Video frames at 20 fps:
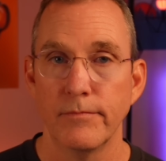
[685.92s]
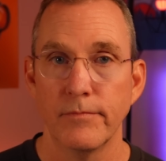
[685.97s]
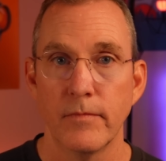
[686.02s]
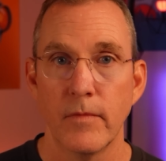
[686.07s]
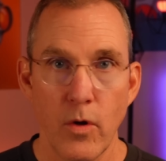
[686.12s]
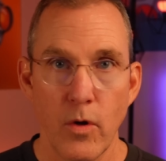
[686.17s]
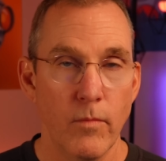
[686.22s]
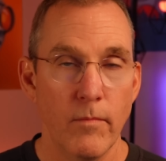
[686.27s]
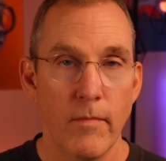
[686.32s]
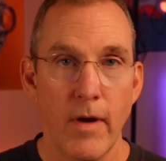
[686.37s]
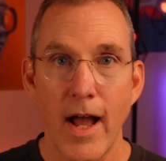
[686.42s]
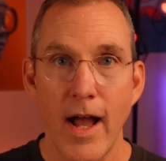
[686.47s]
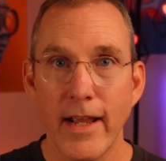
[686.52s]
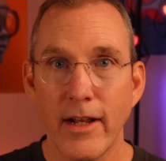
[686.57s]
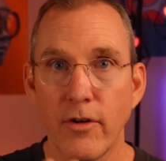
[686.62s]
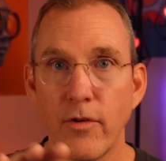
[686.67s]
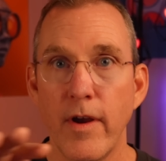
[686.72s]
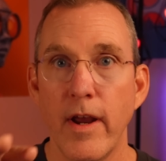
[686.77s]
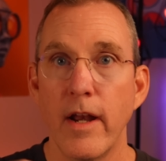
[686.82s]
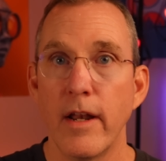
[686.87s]
So
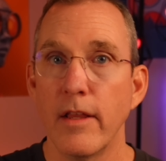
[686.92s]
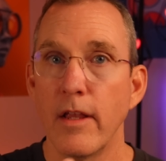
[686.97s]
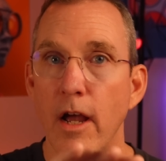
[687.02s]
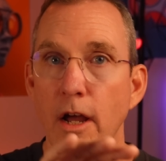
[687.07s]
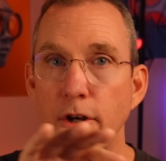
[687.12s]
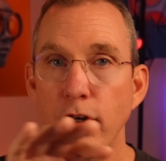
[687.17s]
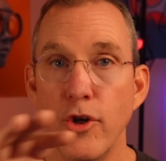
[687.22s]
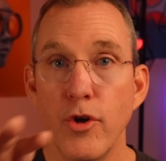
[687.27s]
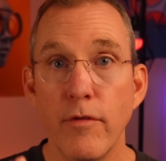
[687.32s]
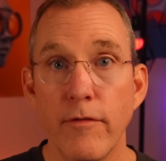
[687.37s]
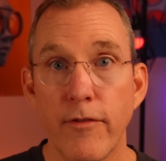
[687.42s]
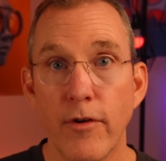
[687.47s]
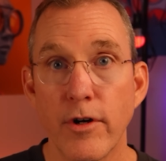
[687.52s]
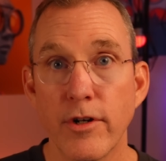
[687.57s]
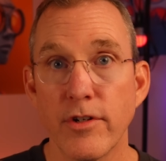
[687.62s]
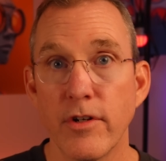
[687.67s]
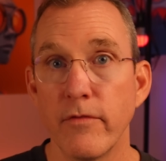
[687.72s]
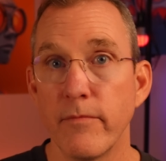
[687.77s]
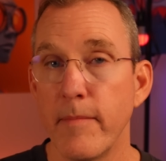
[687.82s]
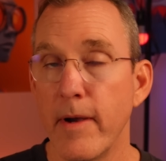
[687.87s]
I created a new
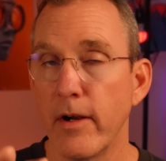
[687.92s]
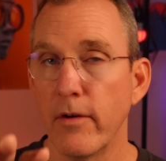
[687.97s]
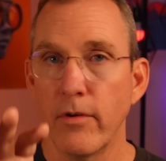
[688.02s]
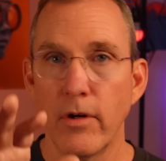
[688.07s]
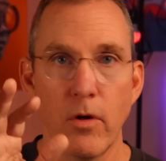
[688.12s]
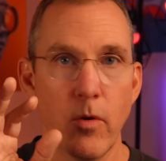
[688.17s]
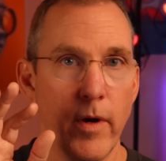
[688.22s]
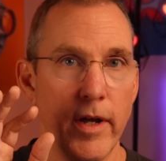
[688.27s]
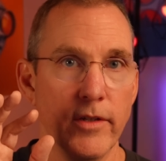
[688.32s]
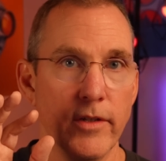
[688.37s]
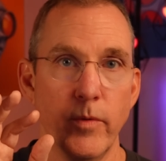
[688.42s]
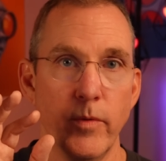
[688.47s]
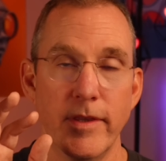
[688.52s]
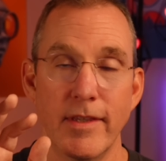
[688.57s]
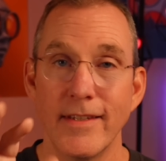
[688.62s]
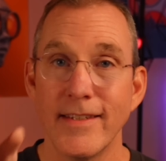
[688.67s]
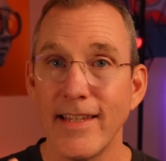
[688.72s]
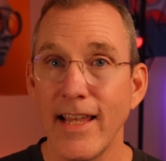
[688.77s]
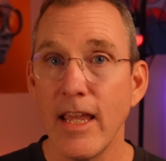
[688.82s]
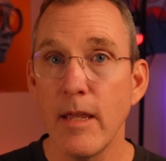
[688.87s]
version of my request
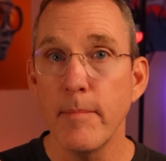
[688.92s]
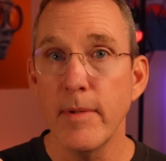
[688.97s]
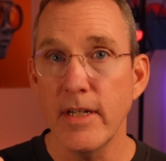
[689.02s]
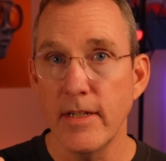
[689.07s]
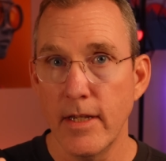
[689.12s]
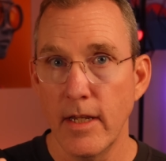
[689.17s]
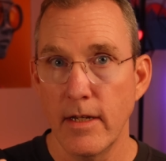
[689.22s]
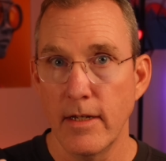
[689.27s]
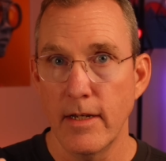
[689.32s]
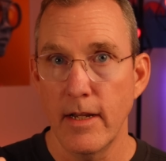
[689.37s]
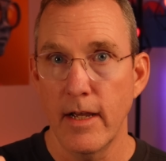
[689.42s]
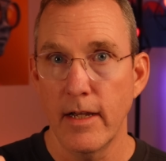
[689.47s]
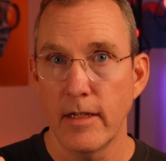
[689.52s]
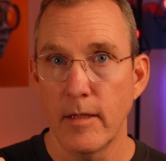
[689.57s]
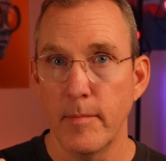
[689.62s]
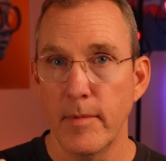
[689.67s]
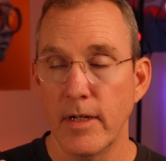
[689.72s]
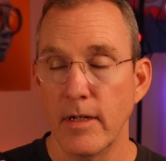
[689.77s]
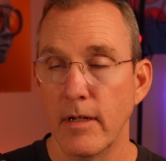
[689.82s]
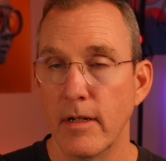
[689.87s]
with the same intent
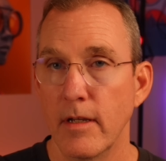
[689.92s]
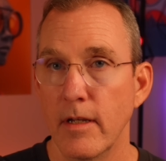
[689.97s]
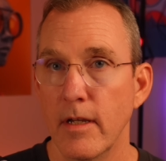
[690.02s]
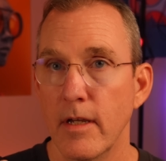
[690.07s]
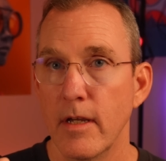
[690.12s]
document,